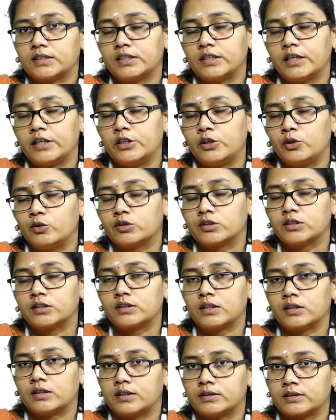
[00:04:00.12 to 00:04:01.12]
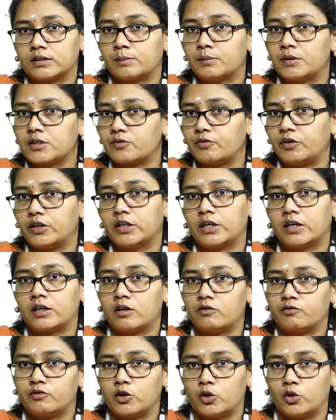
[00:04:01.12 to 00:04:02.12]
end users or customers, we
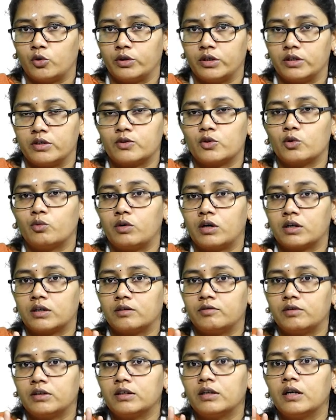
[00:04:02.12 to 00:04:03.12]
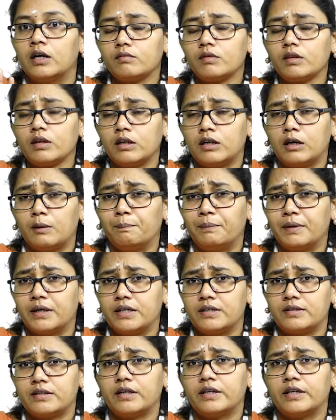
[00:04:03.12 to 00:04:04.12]
cannot follow it. So whatever
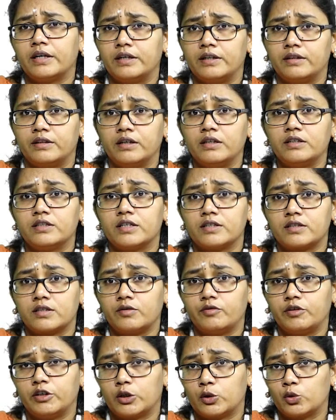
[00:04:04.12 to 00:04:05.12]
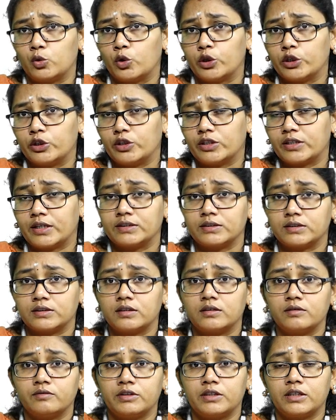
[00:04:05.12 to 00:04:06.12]
companies say anything, just we are going to
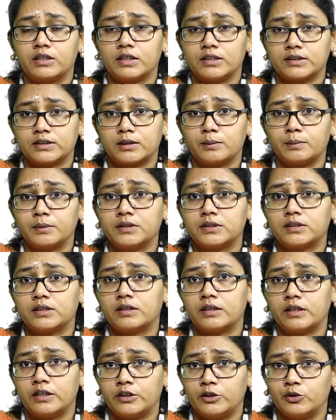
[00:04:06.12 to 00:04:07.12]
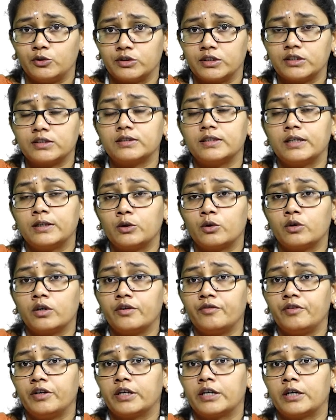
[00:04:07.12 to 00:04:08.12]
concern with the customers or end users, then
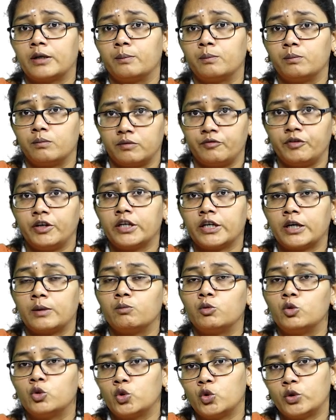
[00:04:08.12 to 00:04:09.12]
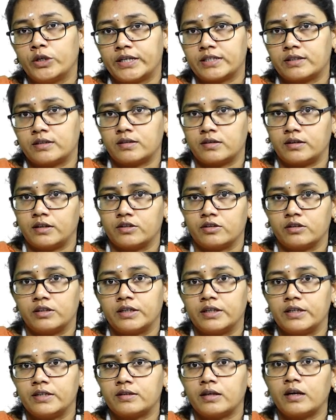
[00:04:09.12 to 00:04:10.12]
only we can move to next stage.
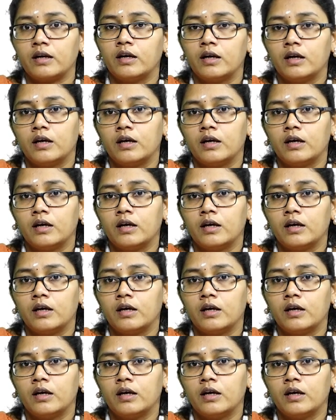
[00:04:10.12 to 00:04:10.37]
That is a